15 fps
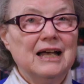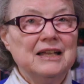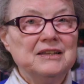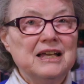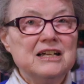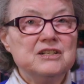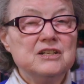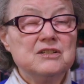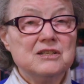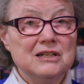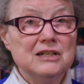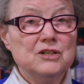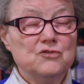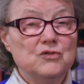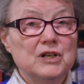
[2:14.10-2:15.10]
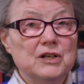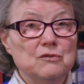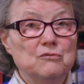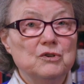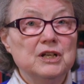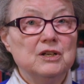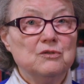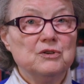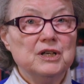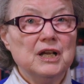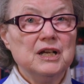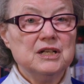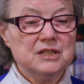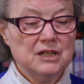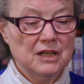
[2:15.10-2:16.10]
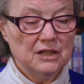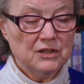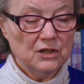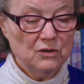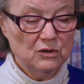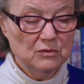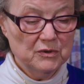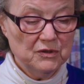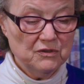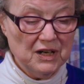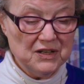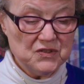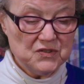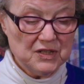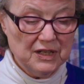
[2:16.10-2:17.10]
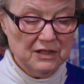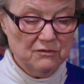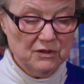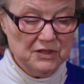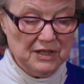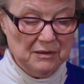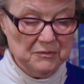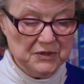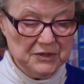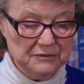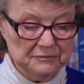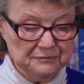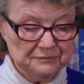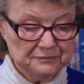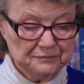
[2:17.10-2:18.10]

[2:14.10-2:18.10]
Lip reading: And that is literally recreate the human race in redemption.